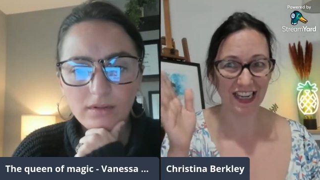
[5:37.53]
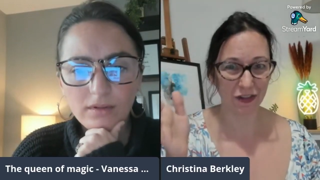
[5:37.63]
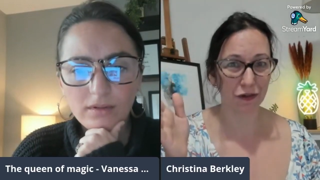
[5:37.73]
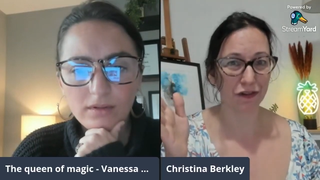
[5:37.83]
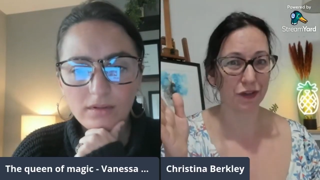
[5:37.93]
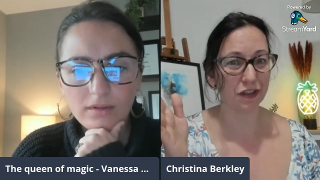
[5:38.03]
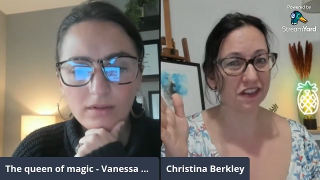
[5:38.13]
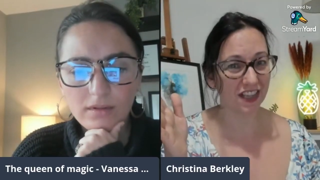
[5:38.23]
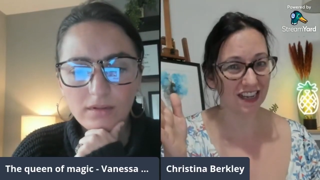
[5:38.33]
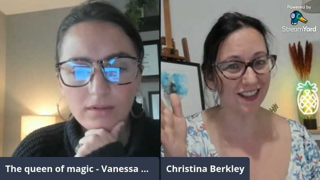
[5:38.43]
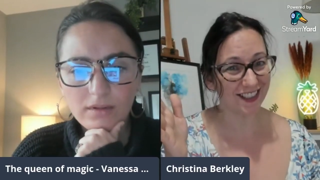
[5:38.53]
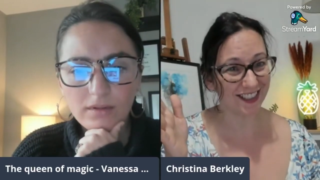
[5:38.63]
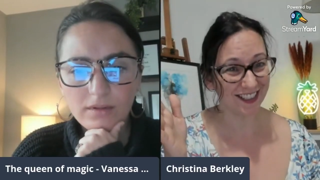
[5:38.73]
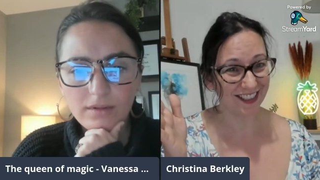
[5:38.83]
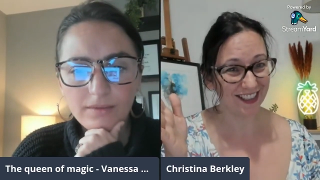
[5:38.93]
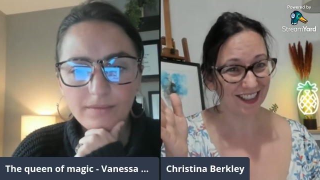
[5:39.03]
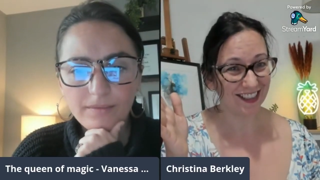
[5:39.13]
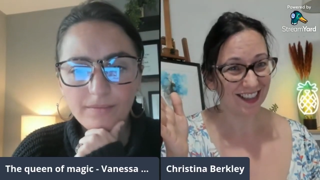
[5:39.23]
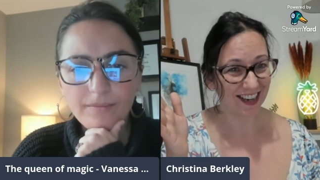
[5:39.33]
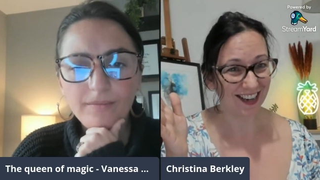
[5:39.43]
Speaker 1: hit those flow states.
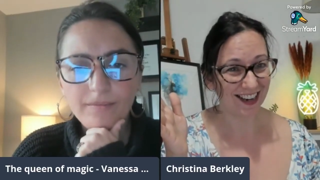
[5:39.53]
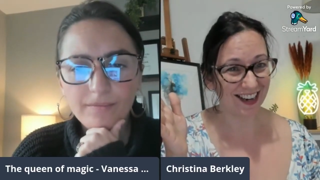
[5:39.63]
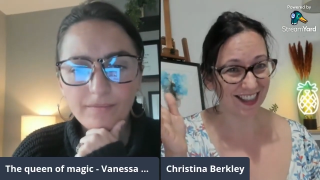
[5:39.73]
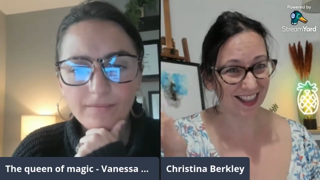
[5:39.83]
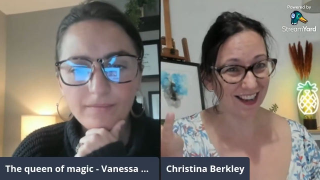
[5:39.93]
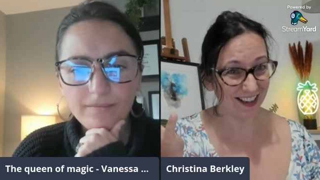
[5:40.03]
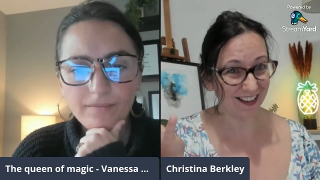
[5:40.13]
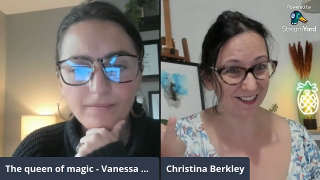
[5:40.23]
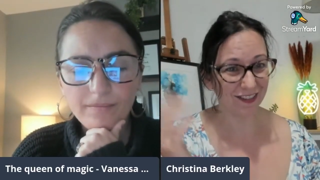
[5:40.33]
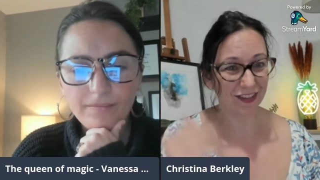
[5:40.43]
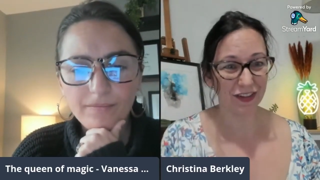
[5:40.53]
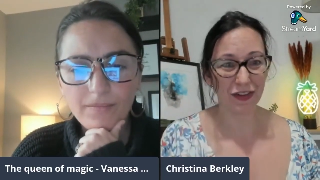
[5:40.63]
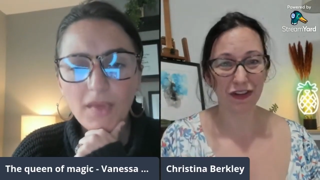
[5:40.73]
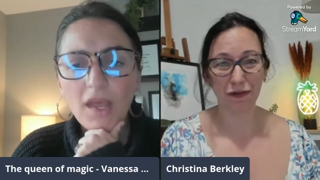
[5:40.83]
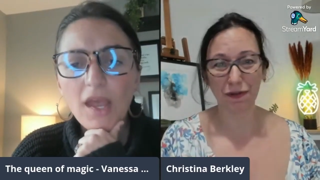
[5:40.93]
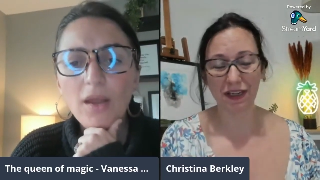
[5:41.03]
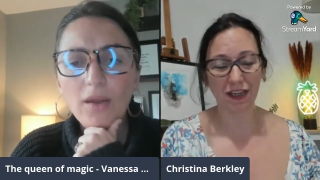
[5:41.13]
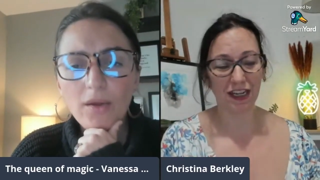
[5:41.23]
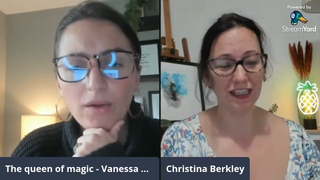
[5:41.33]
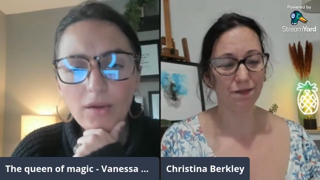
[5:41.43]
I think mm-hmm. is one of
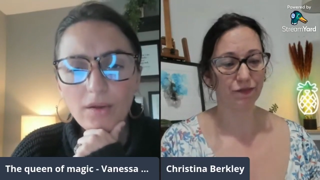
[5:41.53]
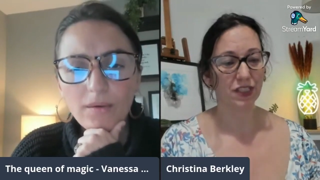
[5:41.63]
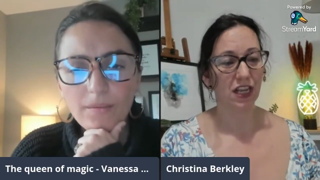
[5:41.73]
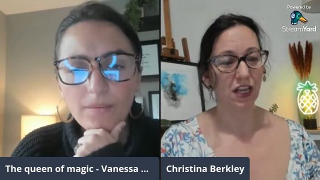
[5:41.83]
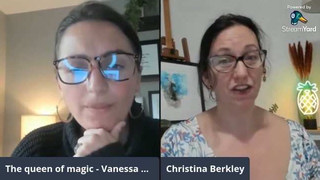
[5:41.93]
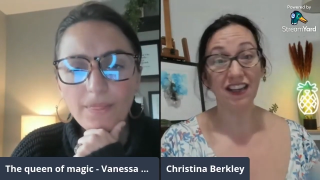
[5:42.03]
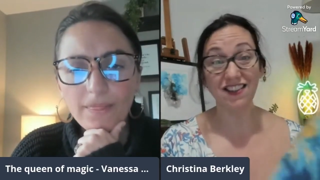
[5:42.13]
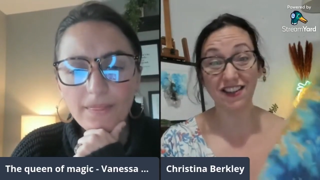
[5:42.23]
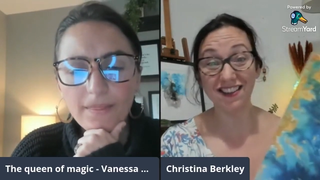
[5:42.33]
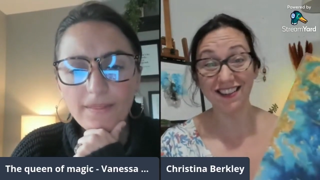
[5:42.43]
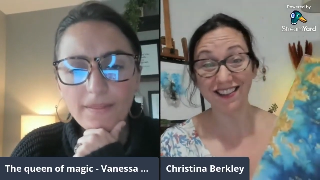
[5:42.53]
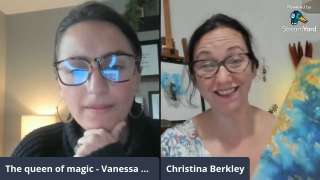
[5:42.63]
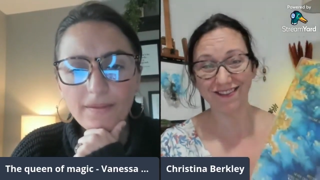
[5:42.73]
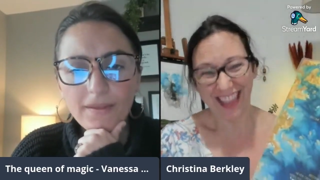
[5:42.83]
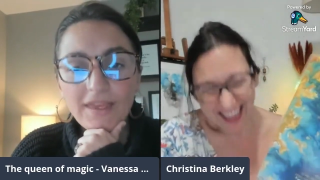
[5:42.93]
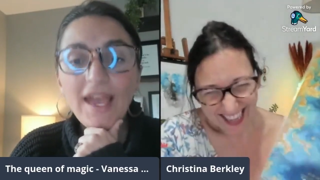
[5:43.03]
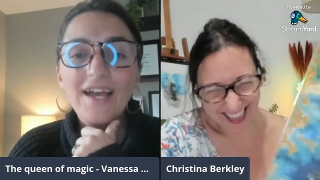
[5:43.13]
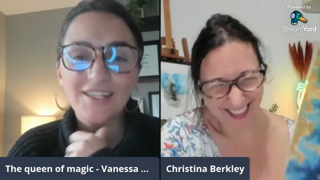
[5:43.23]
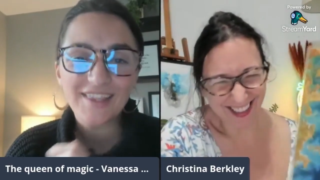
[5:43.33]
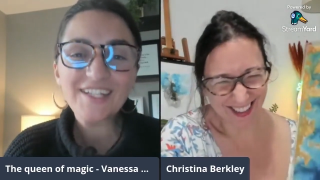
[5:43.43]
the. I can share this.
Speaker 2: Yeah,
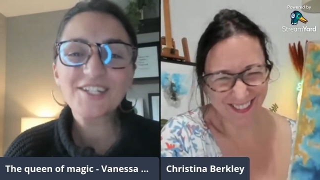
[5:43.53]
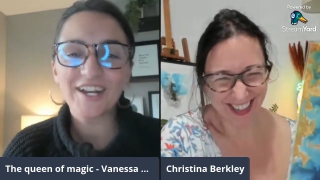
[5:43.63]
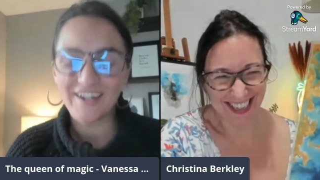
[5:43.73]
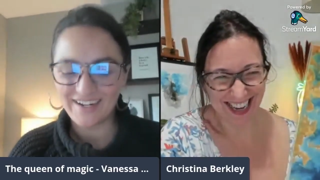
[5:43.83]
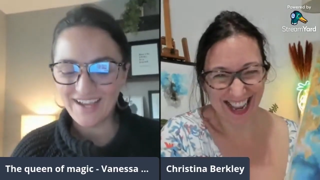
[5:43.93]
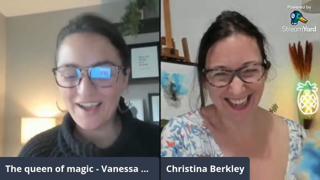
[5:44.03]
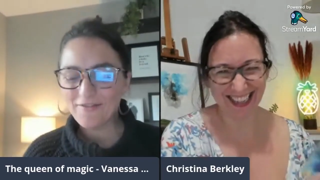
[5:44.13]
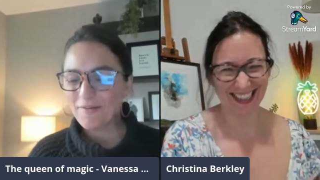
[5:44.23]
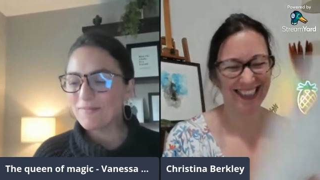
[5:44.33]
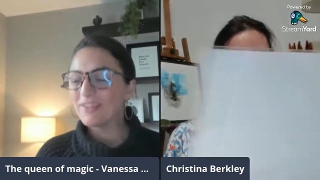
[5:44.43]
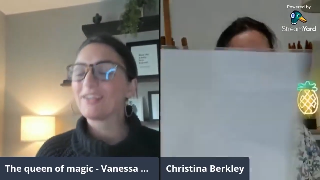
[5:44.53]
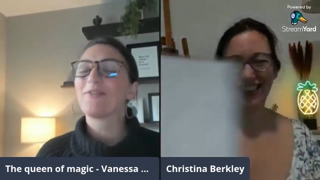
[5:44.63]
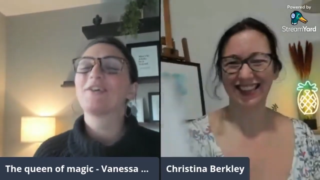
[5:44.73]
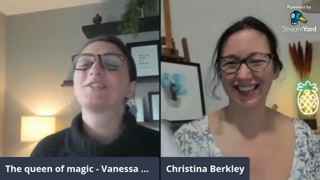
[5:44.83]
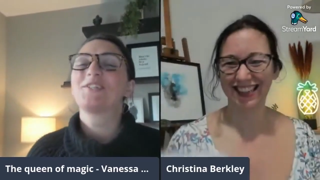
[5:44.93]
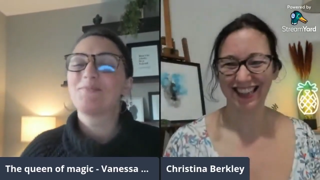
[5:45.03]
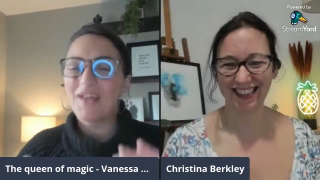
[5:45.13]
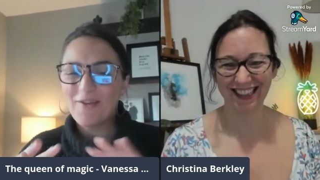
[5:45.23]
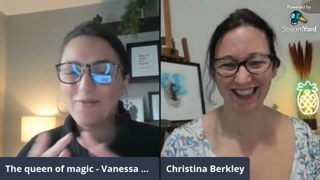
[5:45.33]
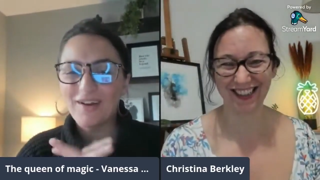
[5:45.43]
let's share. It. I have a million questions, but
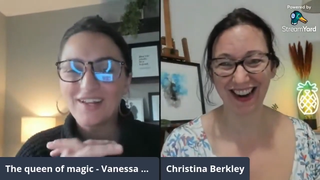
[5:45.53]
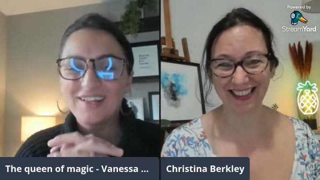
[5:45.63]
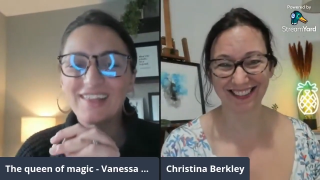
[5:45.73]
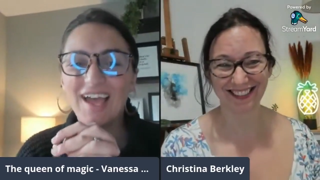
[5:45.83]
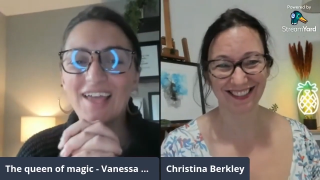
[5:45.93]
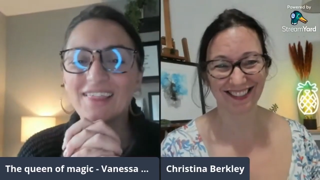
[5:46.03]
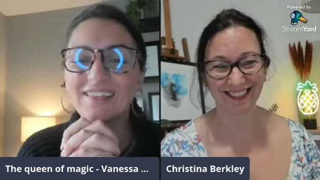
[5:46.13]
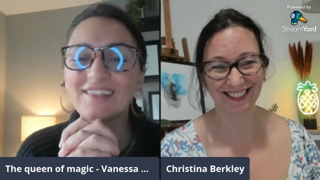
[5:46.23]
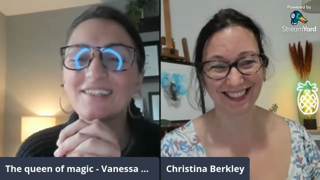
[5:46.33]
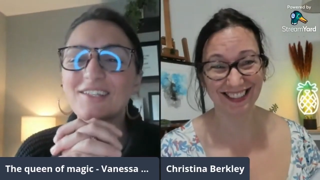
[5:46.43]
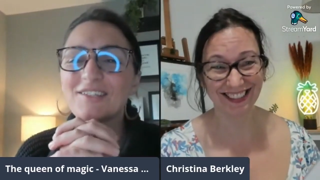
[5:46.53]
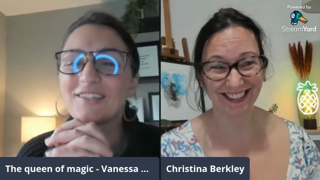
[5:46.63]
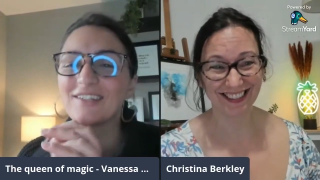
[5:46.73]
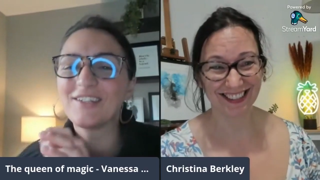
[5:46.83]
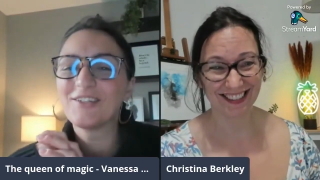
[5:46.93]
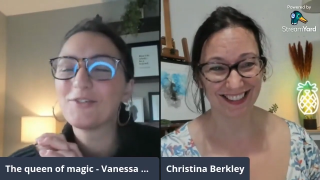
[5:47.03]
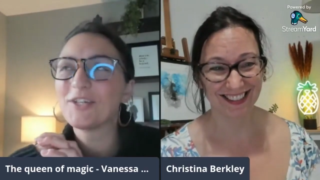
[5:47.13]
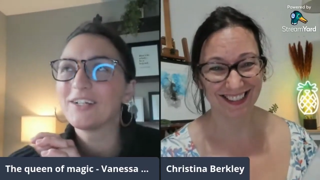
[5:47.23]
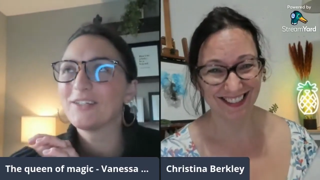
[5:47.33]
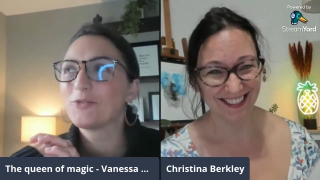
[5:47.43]
I want to. I think this is you
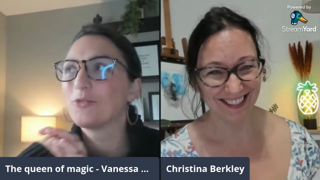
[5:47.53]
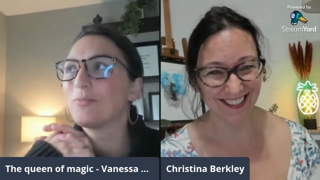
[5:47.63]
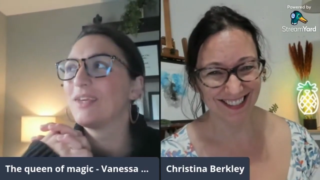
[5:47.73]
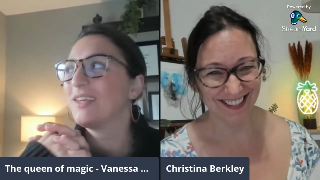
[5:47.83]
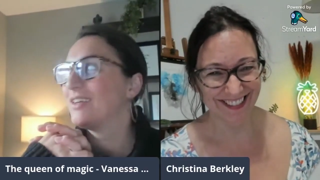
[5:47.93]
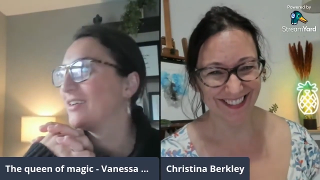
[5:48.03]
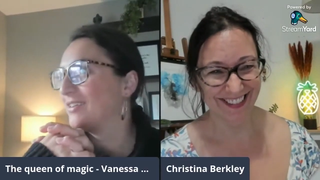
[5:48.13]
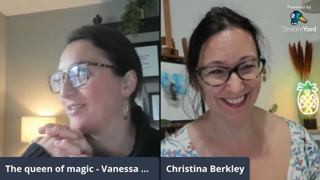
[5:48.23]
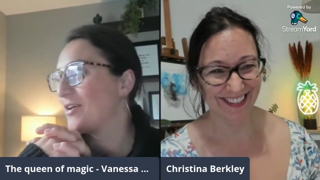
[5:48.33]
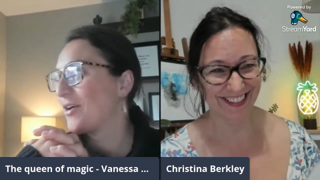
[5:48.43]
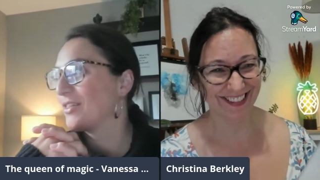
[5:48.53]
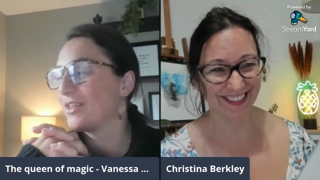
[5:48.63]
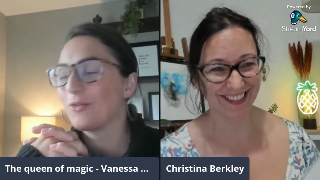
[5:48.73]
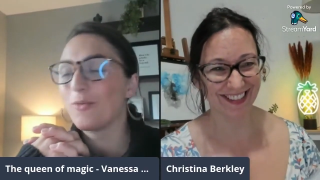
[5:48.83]
shared this with me a little